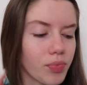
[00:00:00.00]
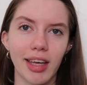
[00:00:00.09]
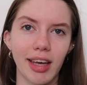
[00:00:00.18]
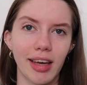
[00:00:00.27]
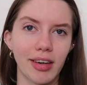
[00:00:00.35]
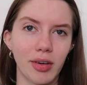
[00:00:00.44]

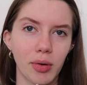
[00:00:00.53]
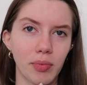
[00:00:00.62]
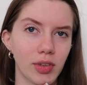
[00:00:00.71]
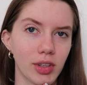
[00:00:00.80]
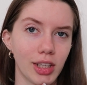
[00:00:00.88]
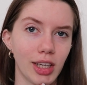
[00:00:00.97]
And
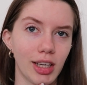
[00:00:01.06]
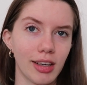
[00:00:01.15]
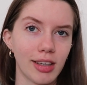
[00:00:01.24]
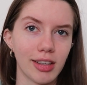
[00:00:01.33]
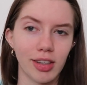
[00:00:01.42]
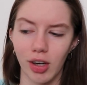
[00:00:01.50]
hopefully
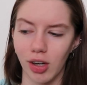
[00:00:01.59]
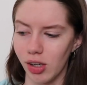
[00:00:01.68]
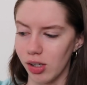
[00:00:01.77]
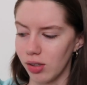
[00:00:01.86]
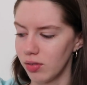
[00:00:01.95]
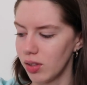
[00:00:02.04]

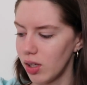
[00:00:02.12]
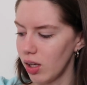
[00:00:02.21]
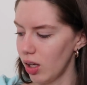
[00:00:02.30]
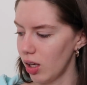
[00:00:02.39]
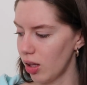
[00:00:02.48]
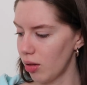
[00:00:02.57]
y'all,
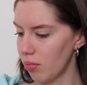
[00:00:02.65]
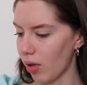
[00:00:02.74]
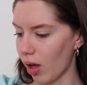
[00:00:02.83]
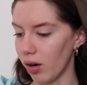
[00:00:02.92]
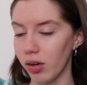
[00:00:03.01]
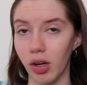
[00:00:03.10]

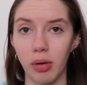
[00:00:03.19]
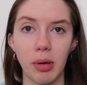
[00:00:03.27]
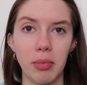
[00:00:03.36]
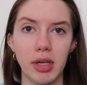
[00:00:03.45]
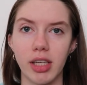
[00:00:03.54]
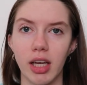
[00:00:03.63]
I don't know,
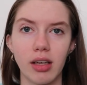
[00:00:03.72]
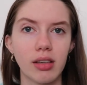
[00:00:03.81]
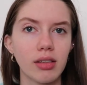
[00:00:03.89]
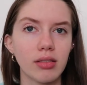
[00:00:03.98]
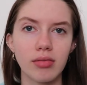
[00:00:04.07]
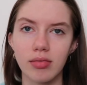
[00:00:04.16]
maybe take
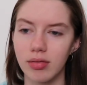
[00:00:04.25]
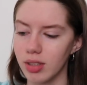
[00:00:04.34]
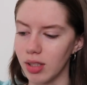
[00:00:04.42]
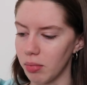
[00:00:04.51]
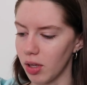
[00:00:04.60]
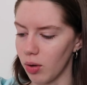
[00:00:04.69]

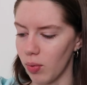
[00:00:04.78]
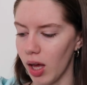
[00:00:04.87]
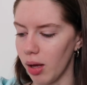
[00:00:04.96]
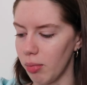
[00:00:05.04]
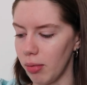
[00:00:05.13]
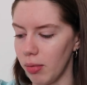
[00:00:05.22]
something
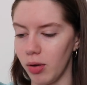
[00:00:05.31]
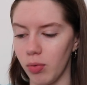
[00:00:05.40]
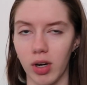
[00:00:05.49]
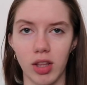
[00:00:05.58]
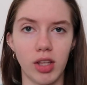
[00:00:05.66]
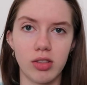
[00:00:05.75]
away. Maybe
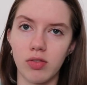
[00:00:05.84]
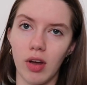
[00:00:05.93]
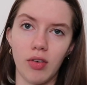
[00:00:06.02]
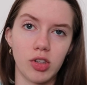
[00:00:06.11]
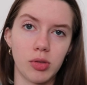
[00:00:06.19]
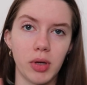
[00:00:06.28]
one of these
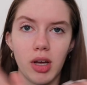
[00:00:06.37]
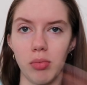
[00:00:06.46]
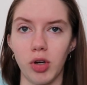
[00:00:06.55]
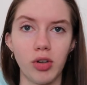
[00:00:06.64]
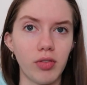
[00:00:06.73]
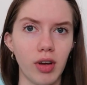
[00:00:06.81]
favorites become
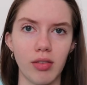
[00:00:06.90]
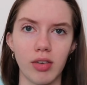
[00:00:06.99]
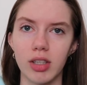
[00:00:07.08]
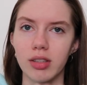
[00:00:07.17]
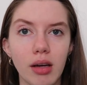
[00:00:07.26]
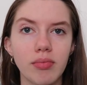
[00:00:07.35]
your
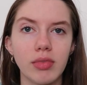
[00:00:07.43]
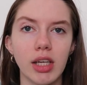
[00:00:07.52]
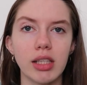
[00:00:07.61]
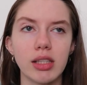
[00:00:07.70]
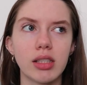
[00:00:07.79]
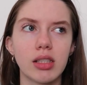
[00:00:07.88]
favorite.
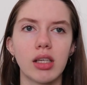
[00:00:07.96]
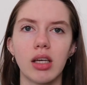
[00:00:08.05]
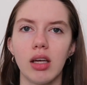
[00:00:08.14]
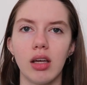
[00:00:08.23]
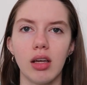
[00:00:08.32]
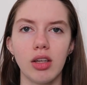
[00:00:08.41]
Let's
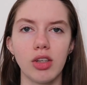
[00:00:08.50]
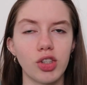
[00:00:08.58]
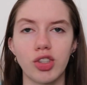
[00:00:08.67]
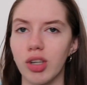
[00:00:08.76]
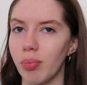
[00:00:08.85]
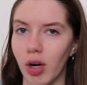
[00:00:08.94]

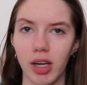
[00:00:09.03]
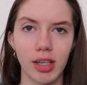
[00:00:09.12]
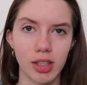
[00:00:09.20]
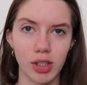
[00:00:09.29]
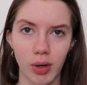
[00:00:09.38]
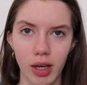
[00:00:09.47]
just jump right
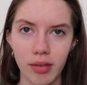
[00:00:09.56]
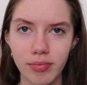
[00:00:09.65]
into it.